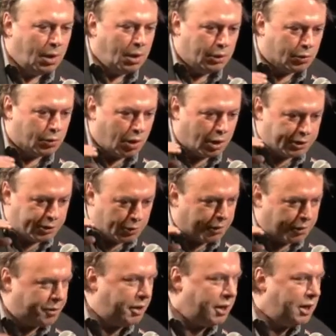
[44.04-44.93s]
You can't do a
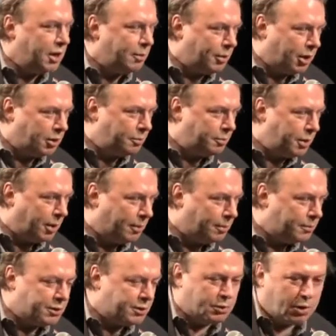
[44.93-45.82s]
thing about the
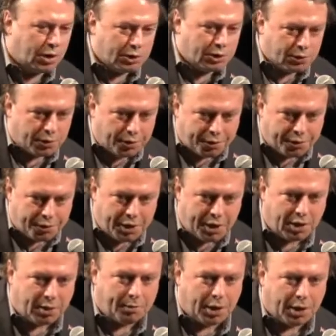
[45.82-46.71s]
pumps. You can't do a
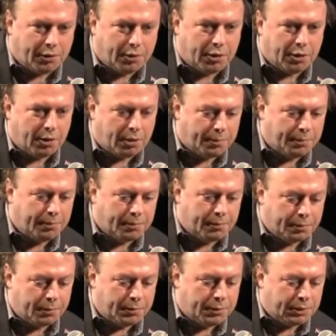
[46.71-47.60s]
thing about
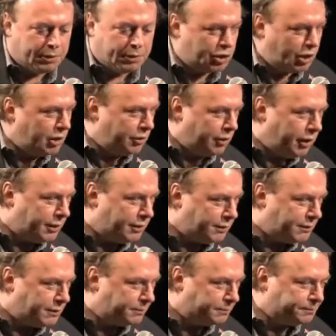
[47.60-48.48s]
the
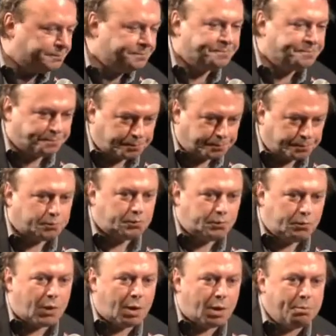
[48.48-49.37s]
generators.
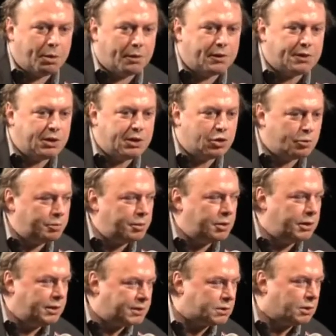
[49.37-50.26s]
But the secret
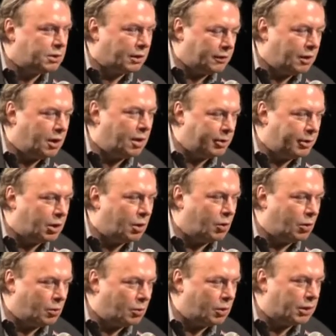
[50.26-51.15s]
police and the army
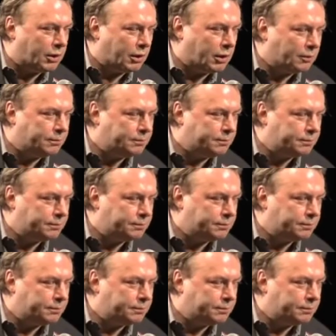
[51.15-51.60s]
go on working